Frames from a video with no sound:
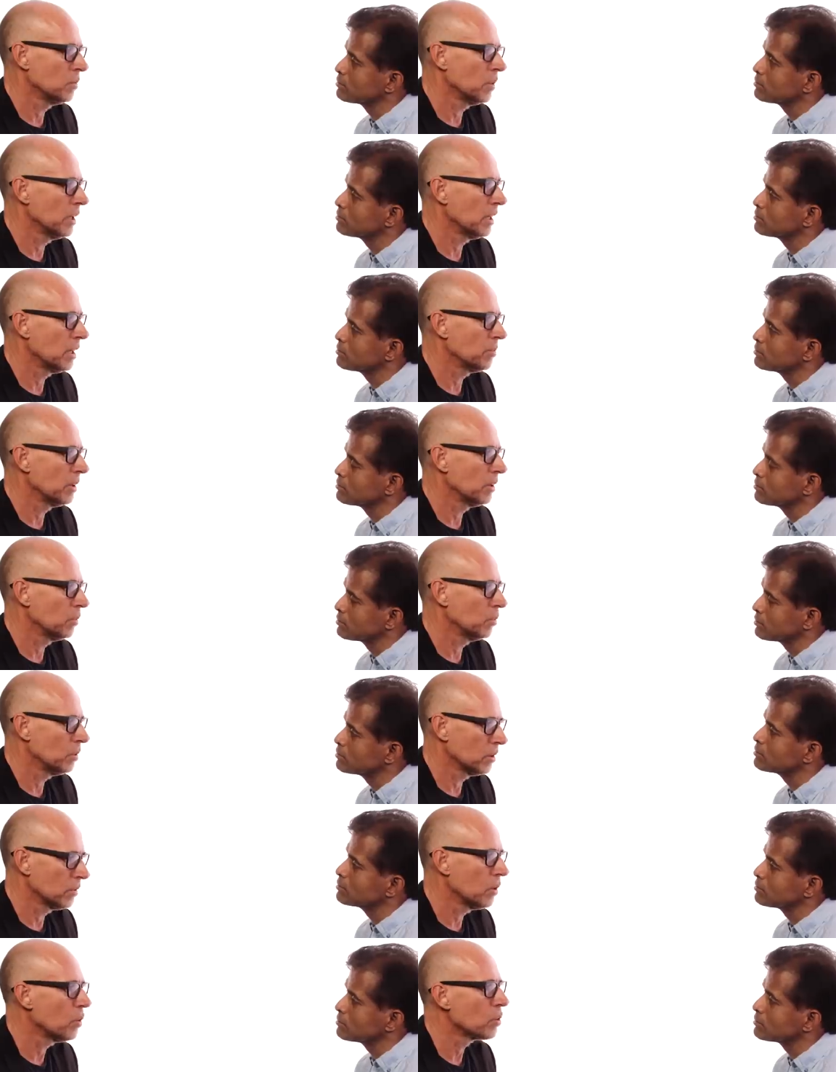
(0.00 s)
Speaker 1: and then wake up and
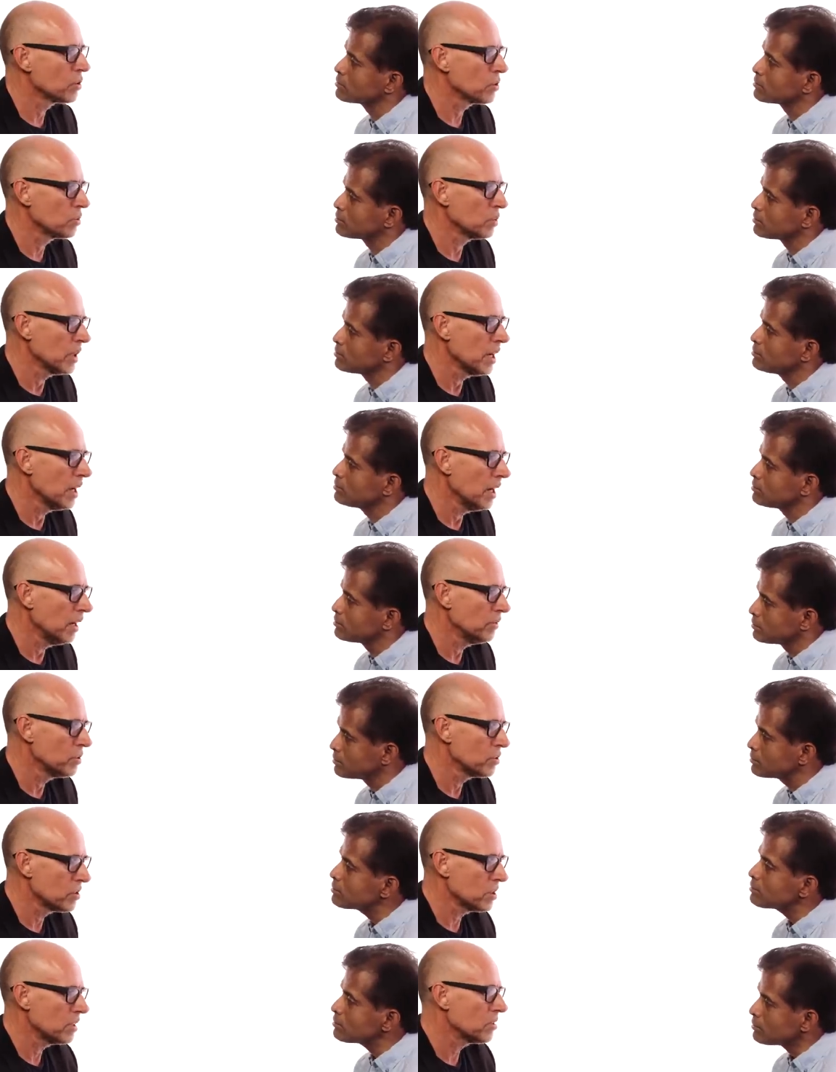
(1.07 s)
go, well, of course we
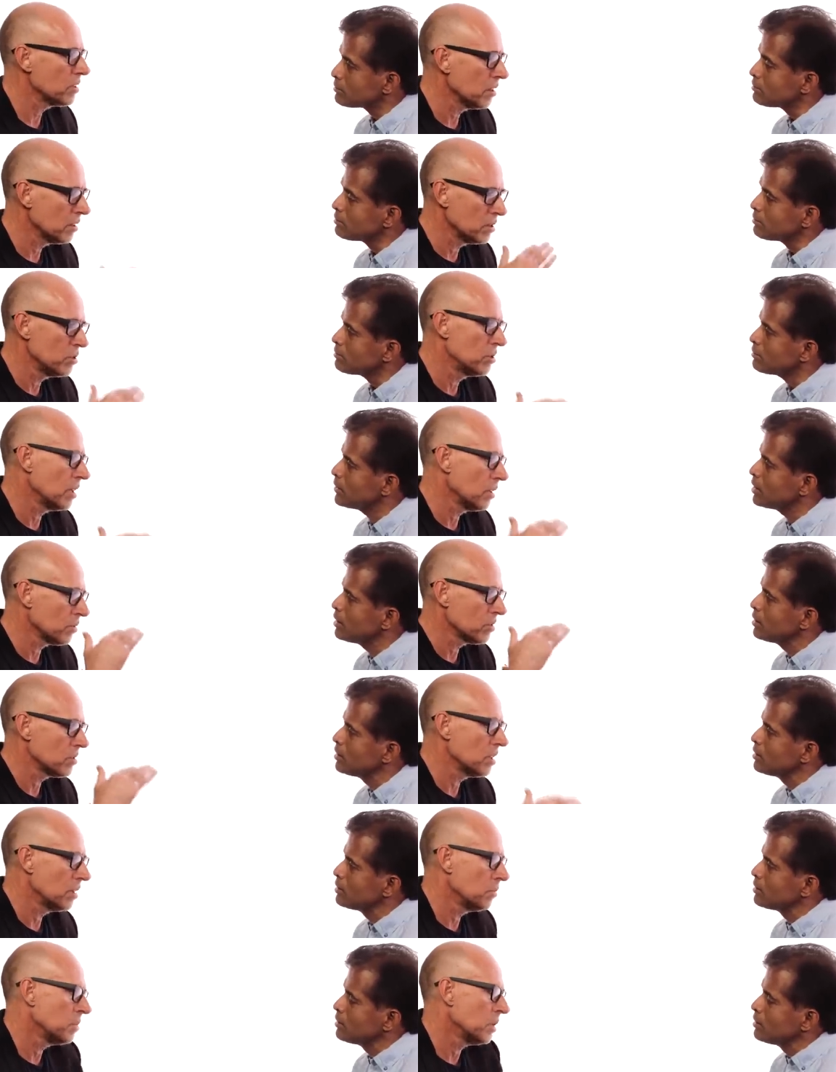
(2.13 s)
have. Your sense
Speaker 2: on the
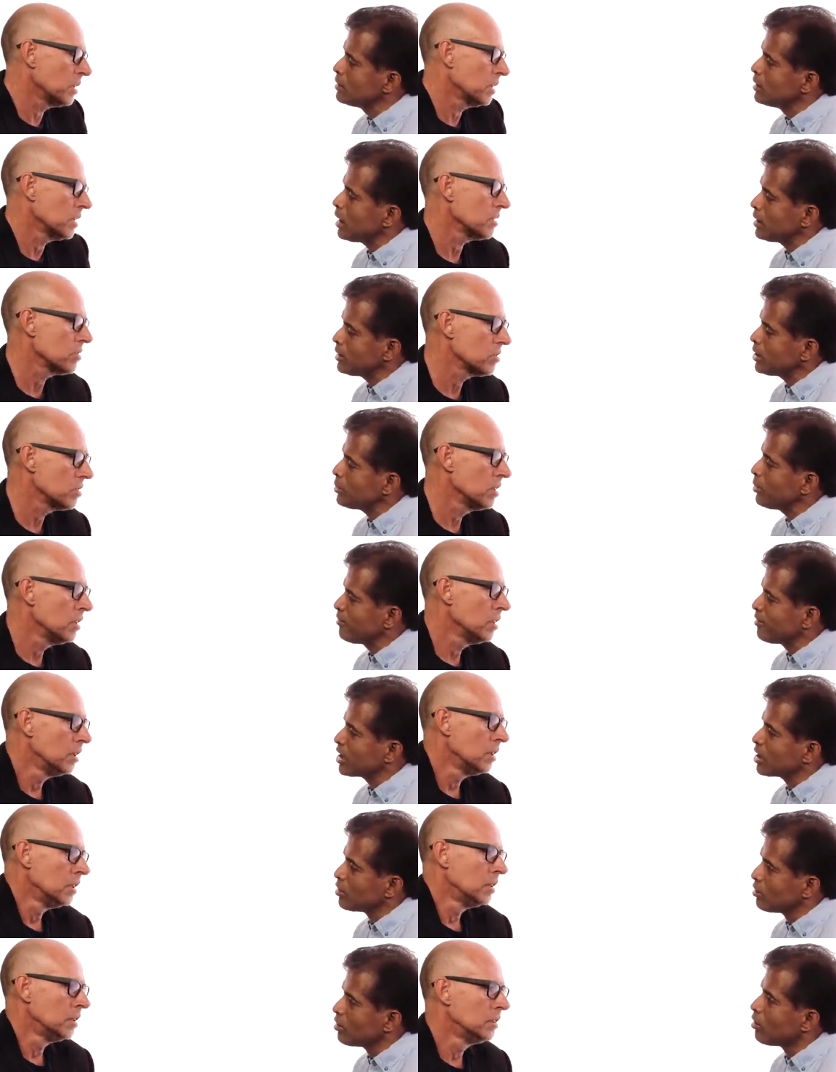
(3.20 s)
general state of markets? I think
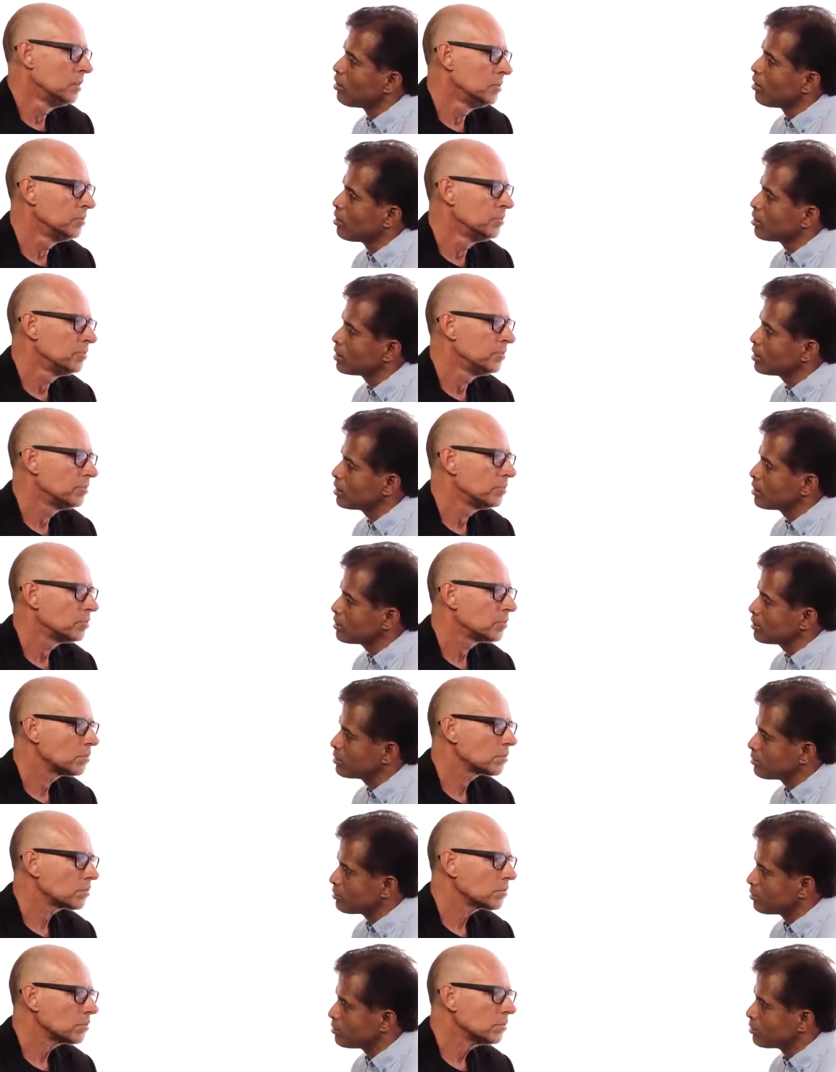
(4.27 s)
we're at a long
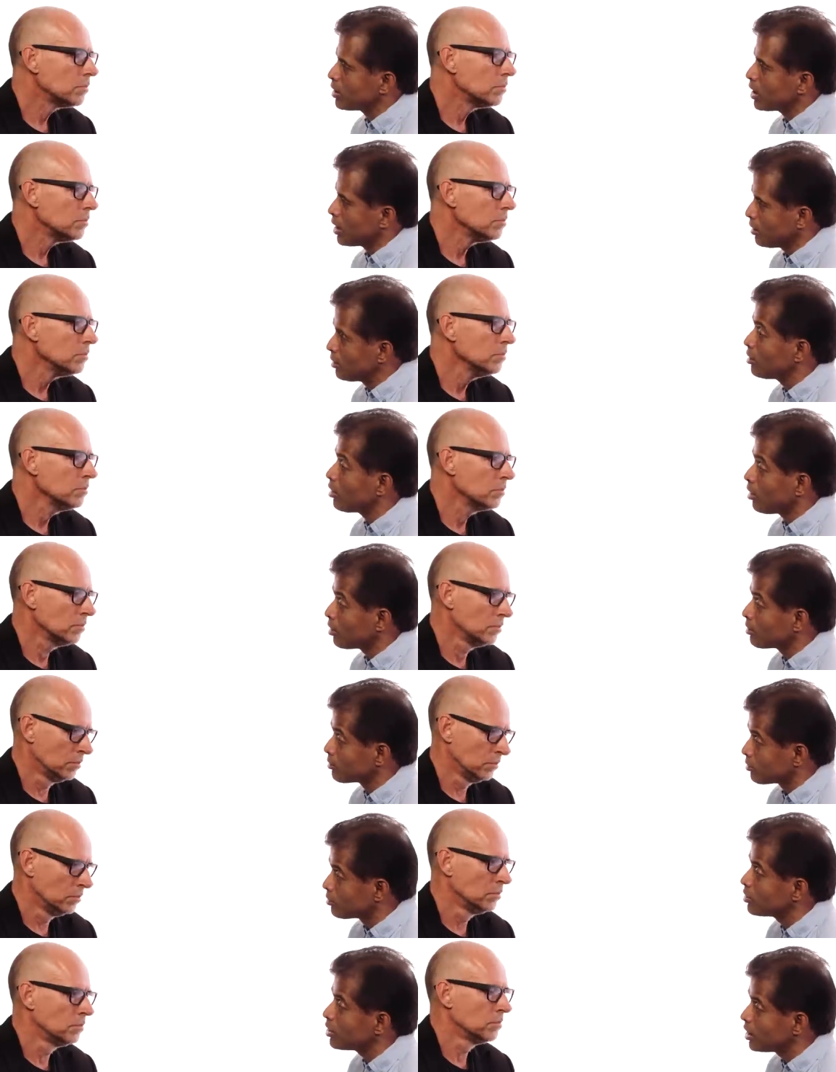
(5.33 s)

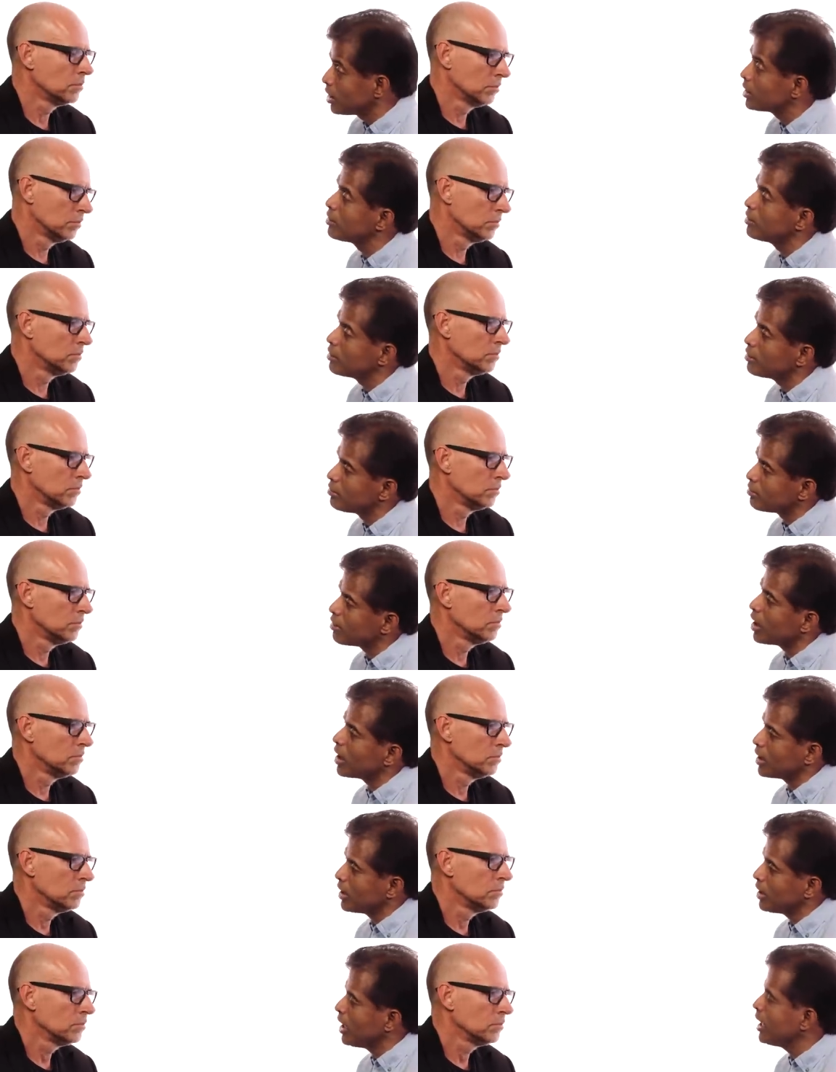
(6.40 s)
long, really good
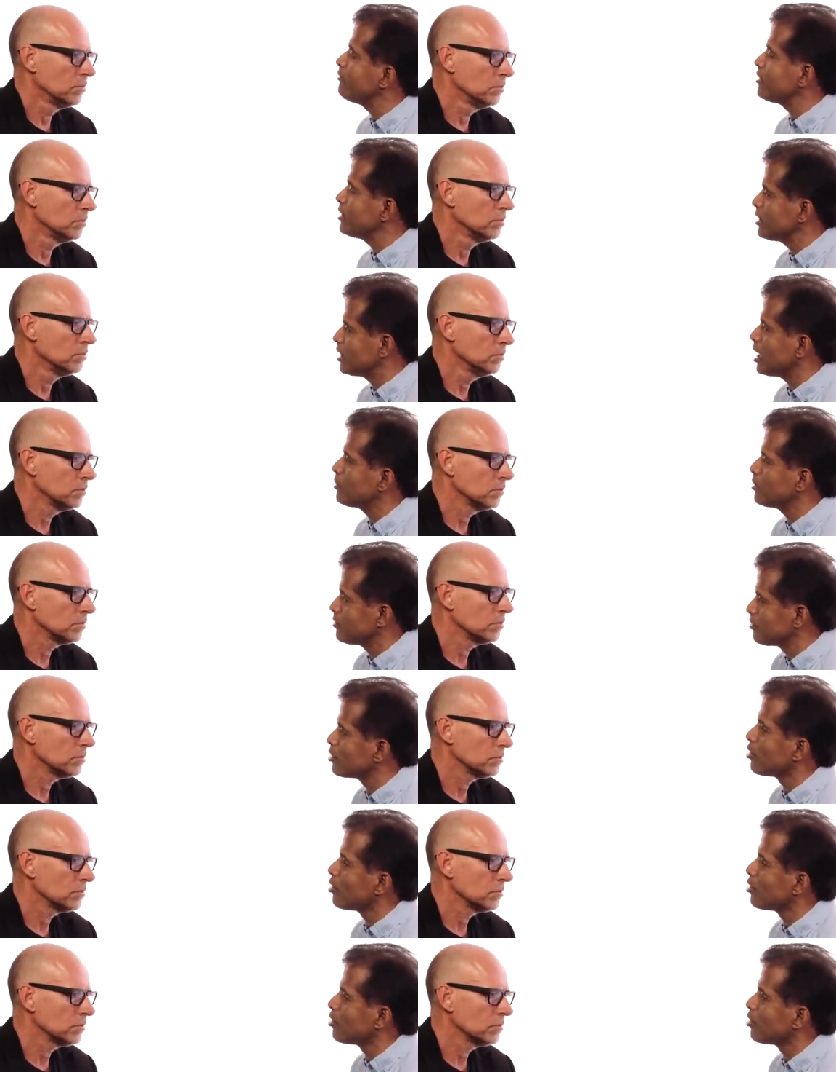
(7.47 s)
run, and every mm -hmm. time you